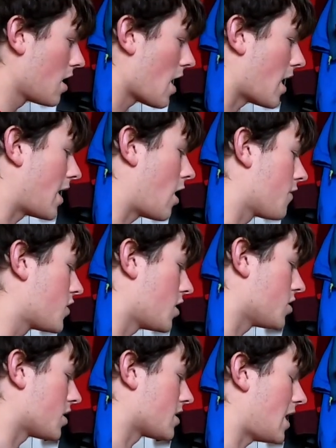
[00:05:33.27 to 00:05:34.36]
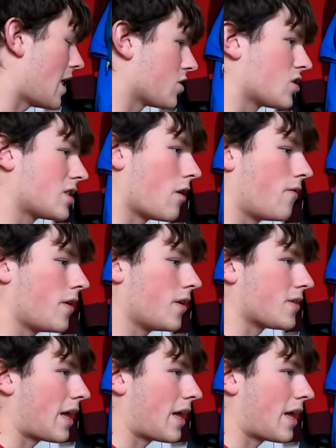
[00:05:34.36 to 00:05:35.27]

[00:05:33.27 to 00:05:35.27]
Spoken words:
and now I've changed it to slack just to see how it feels,